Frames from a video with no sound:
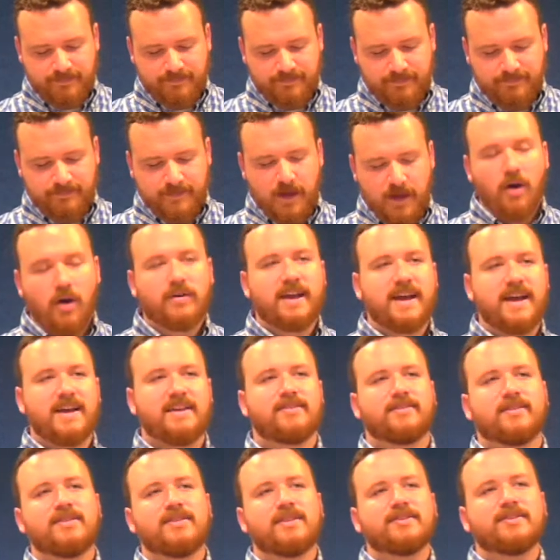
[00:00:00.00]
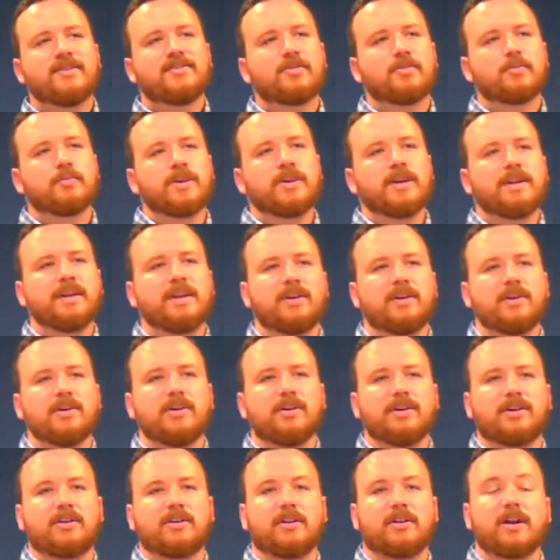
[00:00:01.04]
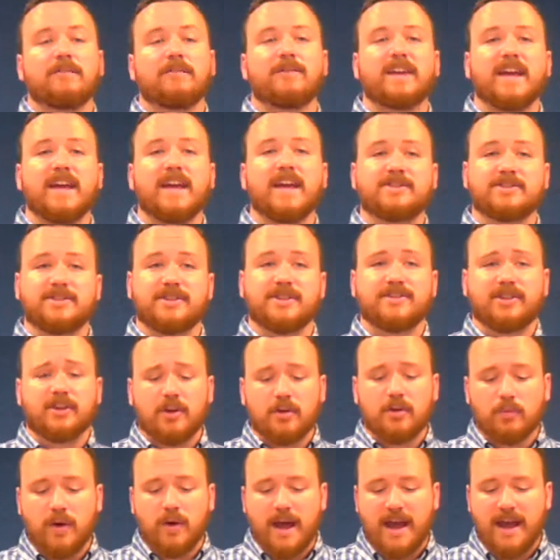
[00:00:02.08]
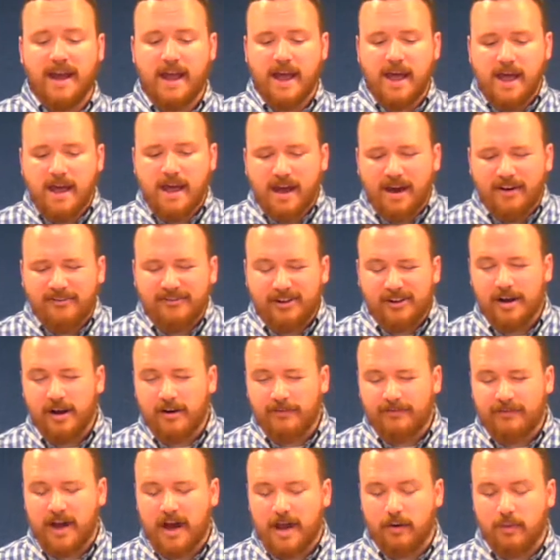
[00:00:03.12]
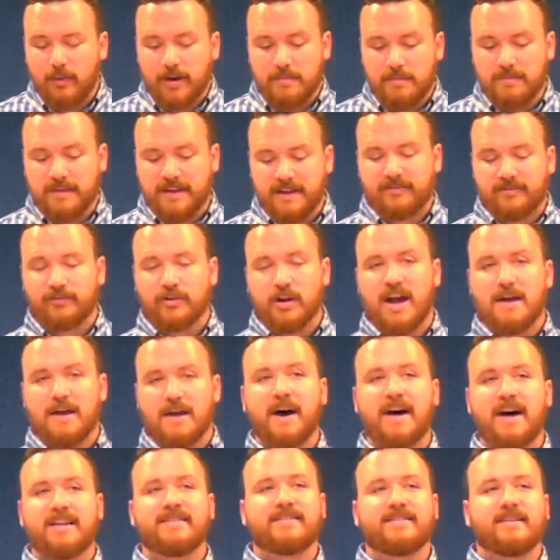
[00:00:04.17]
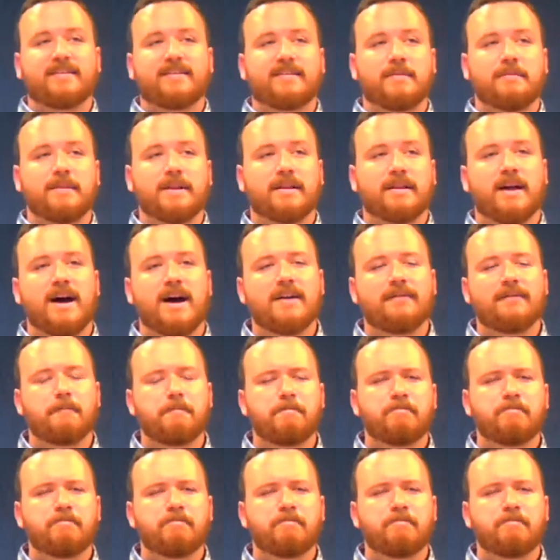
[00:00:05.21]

Okay, so this is a really good clarification. It's a good way of clarifying what it means for a hypothesis to be alive.